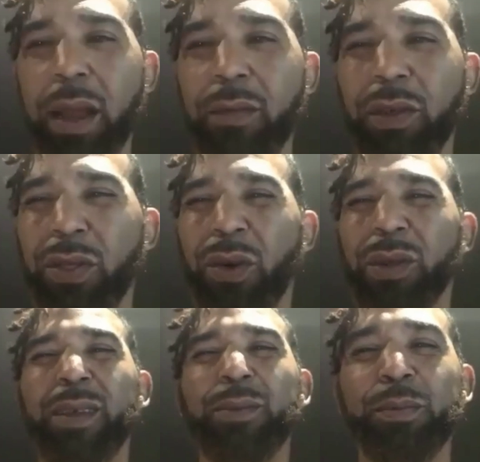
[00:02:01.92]
never thought
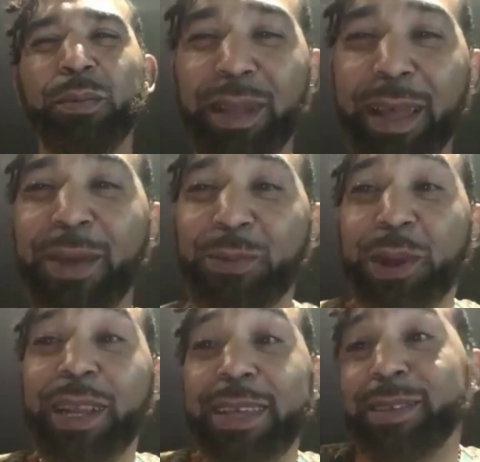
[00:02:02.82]
that it would be like what
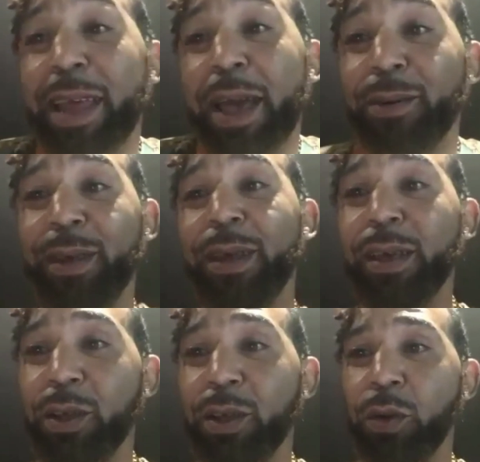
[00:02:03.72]
it is now.
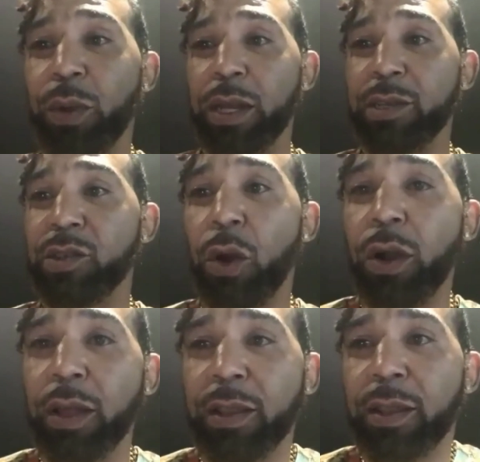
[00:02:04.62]

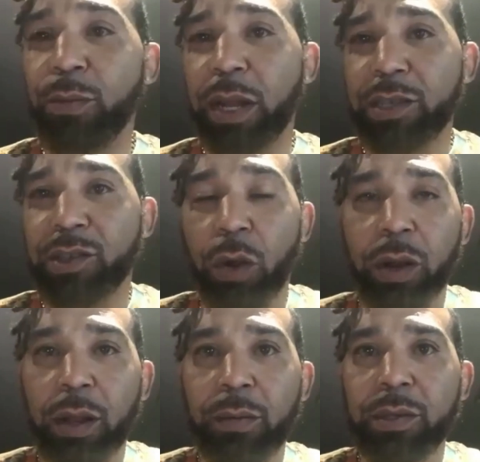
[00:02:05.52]
When I
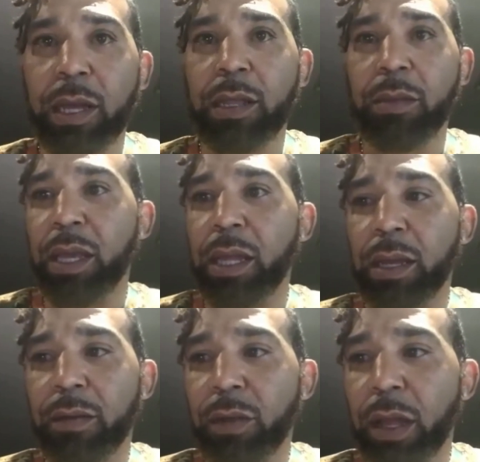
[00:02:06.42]
started, it was at the
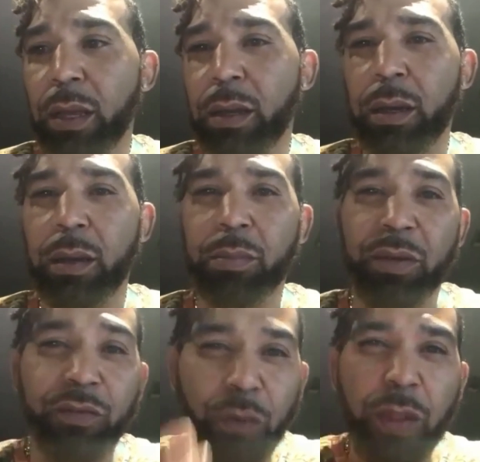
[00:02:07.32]
beginning of
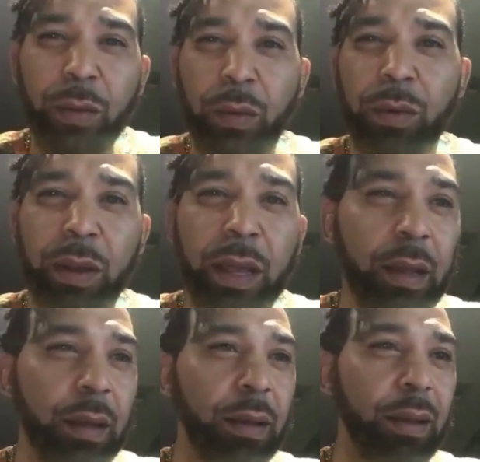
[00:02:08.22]
before they were
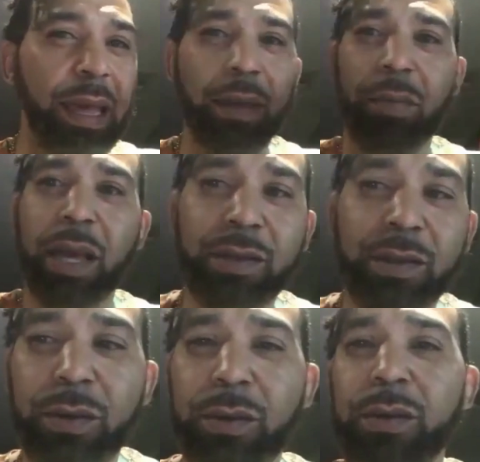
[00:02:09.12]
Ink
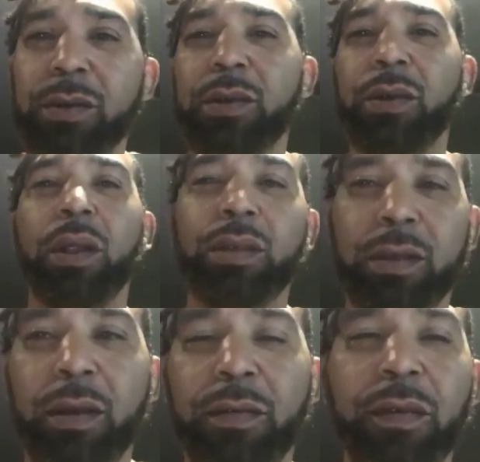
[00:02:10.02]
Masters and all that
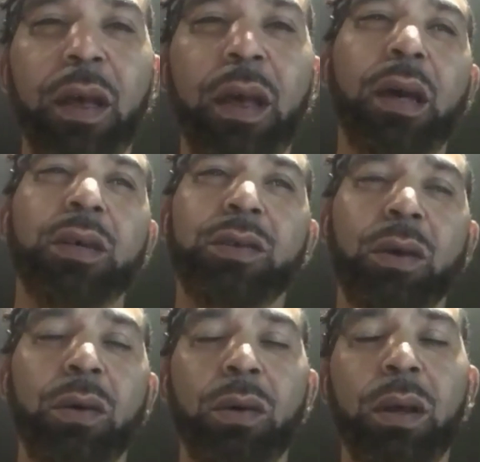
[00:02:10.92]
stuff.
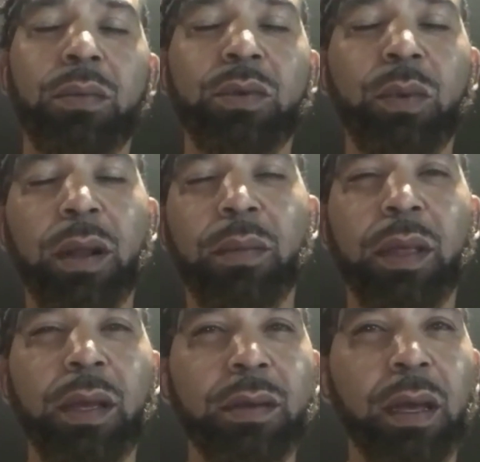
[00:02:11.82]
So it was one of them
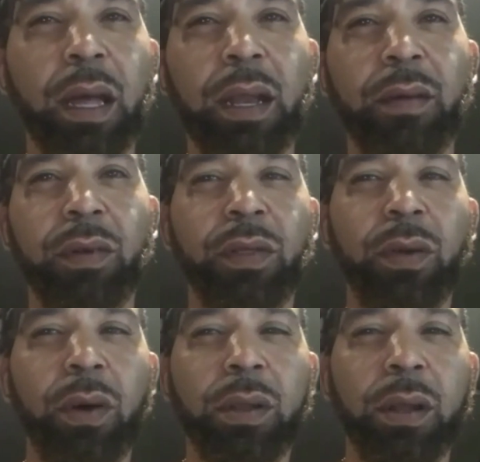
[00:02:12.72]
things I never
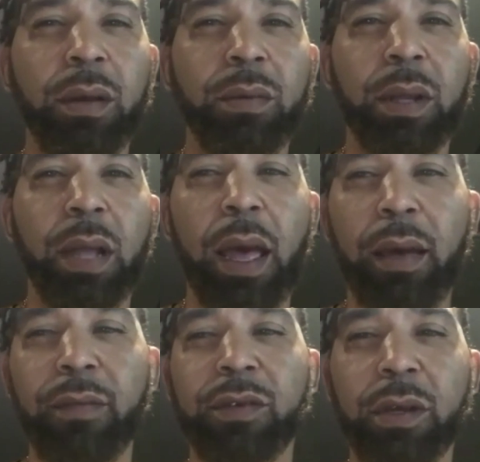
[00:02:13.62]
thought that it would
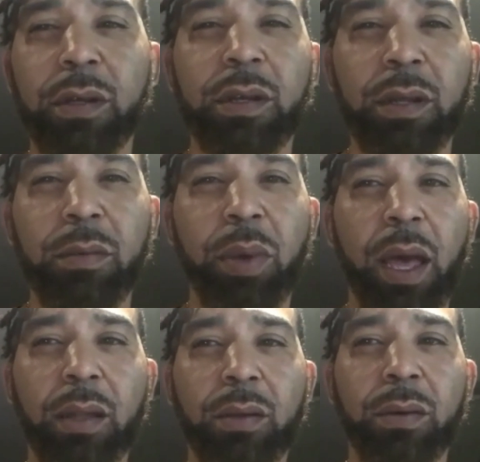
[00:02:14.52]
have such an
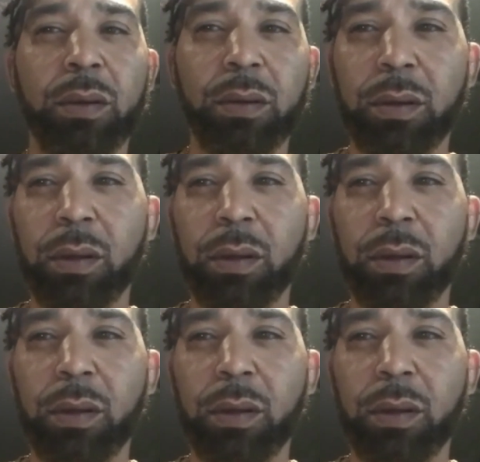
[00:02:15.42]
impact on,